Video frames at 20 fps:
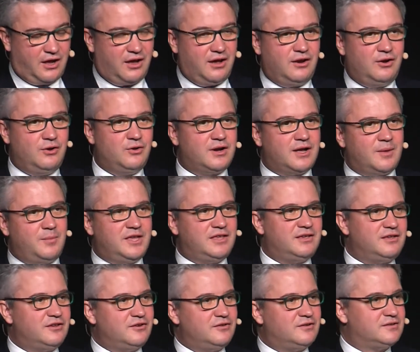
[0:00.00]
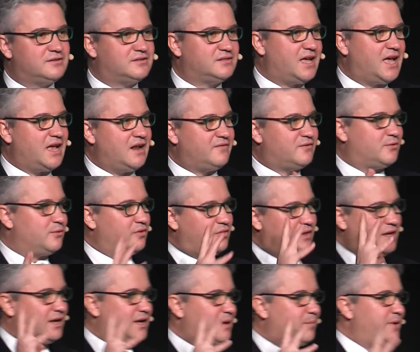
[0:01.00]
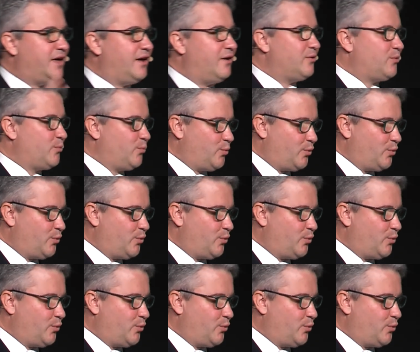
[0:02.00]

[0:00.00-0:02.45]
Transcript: look a bit into yourself, to think about